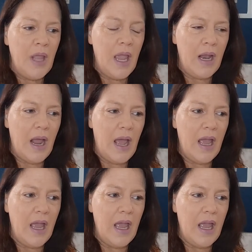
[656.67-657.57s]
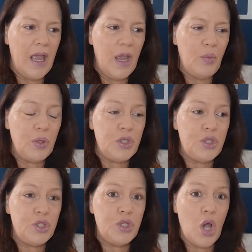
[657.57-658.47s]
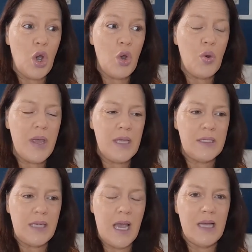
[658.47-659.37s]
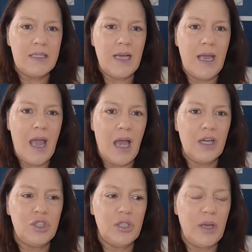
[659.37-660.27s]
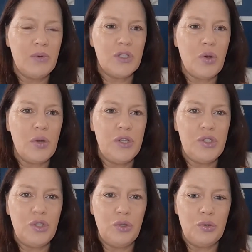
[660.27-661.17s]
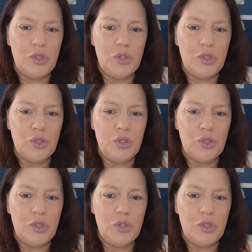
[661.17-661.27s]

And it was so intense. I actually, I was going to